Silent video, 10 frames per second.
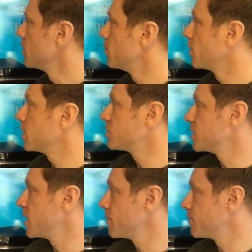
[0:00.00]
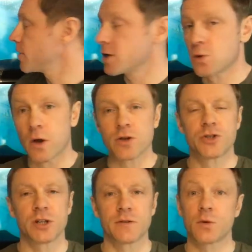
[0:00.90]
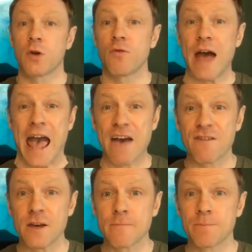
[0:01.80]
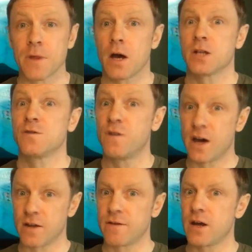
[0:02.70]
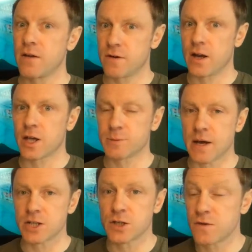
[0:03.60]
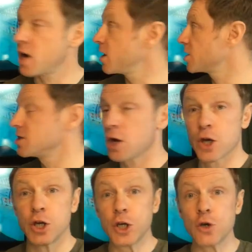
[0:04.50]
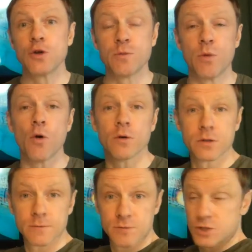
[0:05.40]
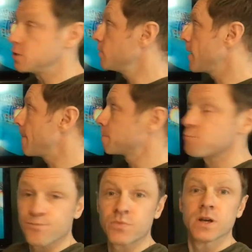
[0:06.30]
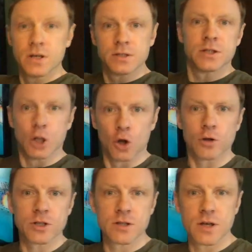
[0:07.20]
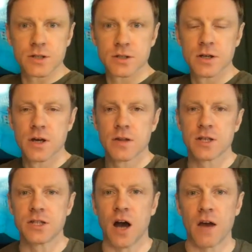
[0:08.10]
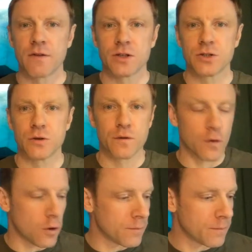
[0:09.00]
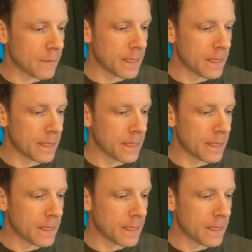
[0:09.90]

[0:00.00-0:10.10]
But it's quite restrictive, it's quite heavy, and it's very, very, very expensive. And you actually need a huge boat to launch this diving suit from.